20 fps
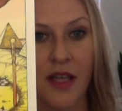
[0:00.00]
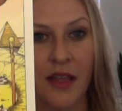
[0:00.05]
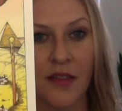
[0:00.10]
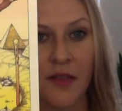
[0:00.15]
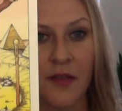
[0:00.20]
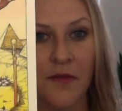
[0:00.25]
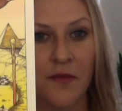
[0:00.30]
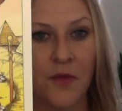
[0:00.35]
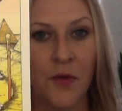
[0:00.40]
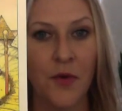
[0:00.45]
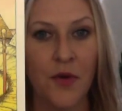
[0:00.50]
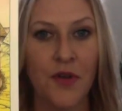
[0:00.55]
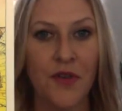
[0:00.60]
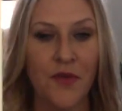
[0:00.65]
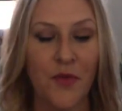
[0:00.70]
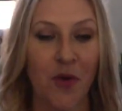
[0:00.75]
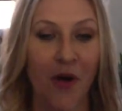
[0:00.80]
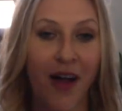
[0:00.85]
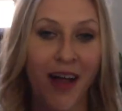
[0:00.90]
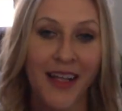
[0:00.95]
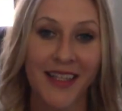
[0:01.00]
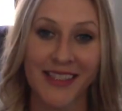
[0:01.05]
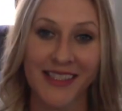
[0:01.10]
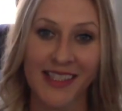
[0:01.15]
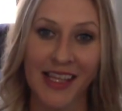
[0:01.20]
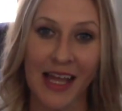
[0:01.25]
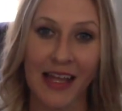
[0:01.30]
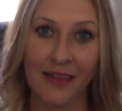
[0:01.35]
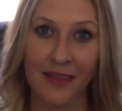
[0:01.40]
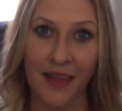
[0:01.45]
and the 4 of
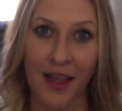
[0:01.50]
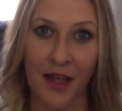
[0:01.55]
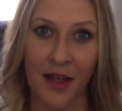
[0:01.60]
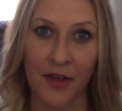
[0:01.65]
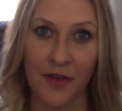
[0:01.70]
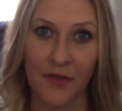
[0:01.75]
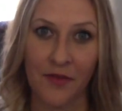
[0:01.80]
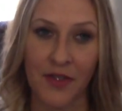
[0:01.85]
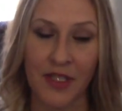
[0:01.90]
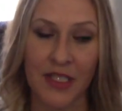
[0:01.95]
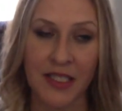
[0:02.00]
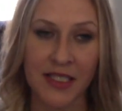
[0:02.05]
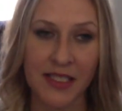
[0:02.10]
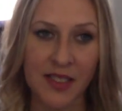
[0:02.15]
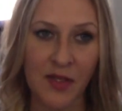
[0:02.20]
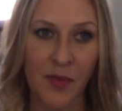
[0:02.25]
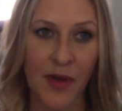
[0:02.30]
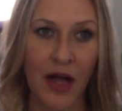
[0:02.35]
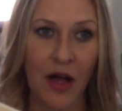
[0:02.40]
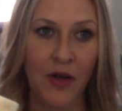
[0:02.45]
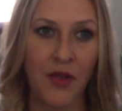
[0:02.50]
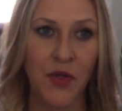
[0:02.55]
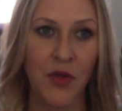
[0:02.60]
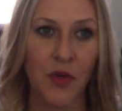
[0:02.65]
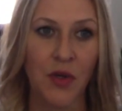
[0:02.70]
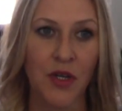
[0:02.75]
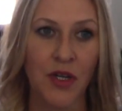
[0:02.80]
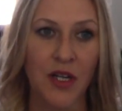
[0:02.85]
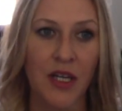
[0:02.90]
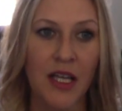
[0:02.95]
Wands I love. It is about
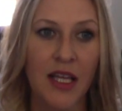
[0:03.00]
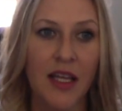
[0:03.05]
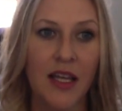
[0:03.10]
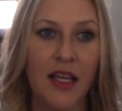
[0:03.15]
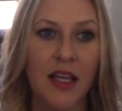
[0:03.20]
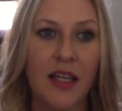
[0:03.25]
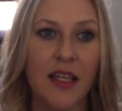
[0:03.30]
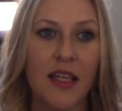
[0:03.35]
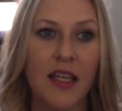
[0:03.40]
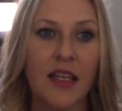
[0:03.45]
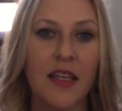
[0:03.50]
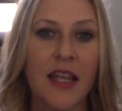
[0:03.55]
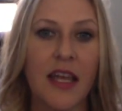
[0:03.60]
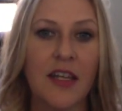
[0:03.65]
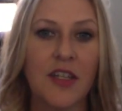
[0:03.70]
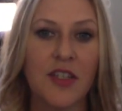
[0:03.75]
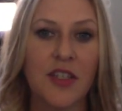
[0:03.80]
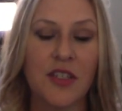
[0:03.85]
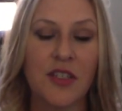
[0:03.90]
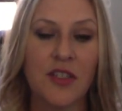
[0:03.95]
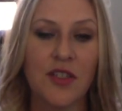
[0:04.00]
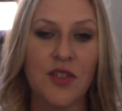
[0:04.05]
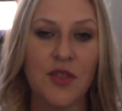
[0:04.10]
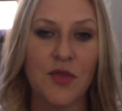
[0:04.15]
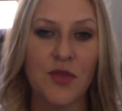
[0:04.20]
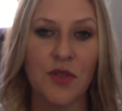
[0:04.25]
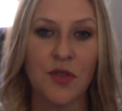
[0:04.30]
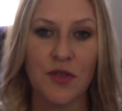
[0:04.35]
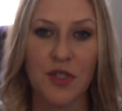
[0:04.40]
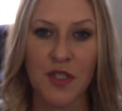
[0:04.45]
your connection
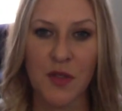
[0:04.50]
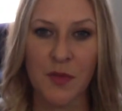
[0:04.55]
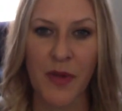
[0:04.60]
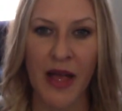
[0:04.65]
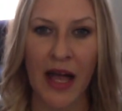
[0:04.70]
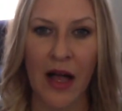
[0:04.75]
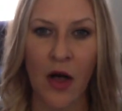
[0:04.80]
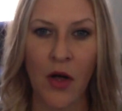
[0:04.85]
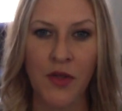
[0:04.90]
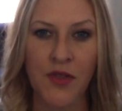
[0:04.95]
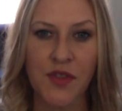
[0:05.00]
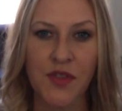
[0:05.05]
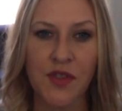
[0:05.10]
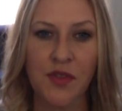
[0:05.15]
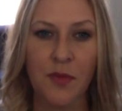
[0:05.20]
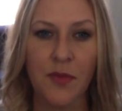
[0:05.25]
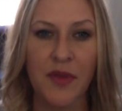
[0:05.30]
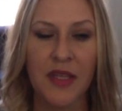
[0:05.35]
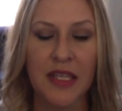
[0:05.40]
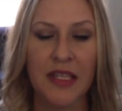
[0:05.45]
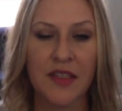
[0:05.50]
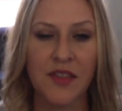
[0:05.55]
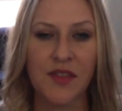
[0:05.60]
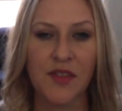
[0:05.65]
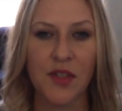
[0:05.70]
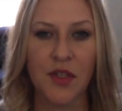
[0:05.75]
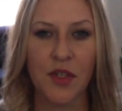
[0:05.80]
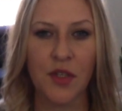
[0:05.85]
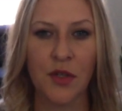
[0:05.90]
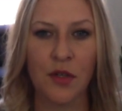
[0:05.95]
to your spouse, to being
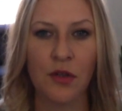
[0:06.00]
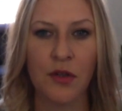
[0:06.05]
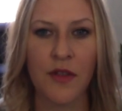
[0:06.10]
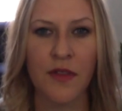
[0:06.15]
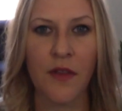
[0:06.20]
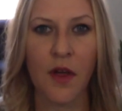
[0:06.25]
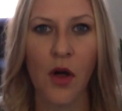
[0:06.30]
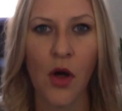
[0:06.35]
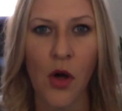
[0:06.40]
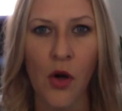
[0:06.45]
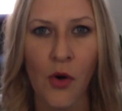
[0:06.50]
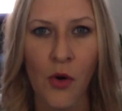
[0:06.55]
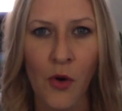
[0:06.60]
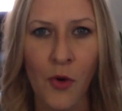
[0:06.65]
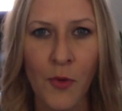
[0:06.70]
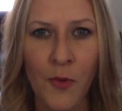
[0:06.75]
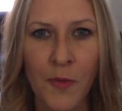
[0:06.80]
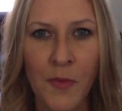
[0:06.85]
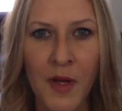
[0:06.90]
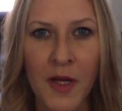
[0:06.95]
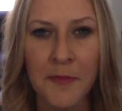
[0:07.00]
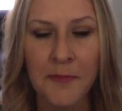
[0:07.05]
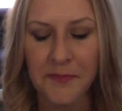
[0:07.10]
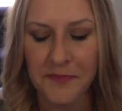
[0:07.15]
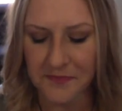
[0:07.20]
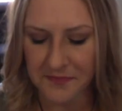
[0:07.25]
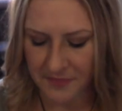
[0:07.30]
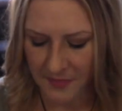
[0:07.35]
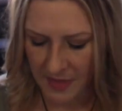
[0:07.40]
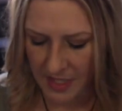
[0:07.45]
secure in the home.
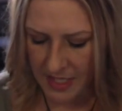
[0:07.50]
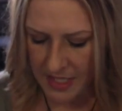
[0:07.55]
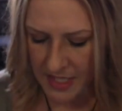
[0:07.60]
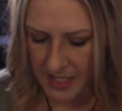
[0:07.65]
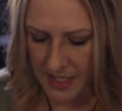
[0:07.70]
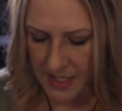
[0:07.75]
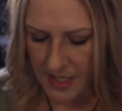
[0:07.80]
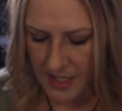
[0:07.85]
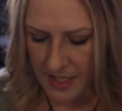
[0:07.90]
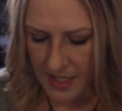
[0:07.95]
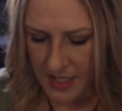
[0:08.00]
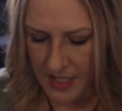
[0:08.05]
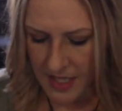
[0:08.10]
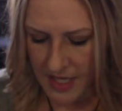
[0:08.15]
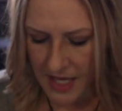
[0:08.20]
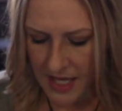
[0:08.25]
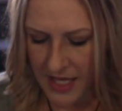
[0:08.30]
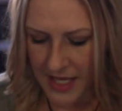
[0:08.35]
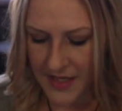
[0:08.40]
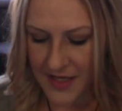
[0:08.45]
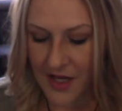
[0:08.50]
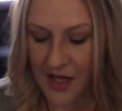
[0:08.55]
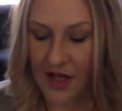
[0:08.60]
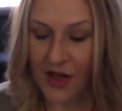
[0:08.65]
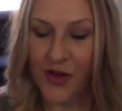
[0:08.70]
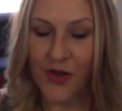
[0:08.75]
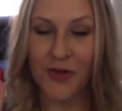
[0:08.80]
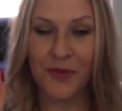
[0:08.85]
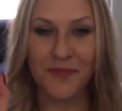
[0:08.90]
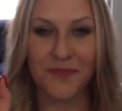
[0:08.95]
And
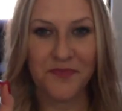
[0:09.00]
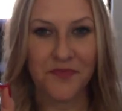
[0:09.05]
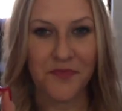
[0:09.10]
oh,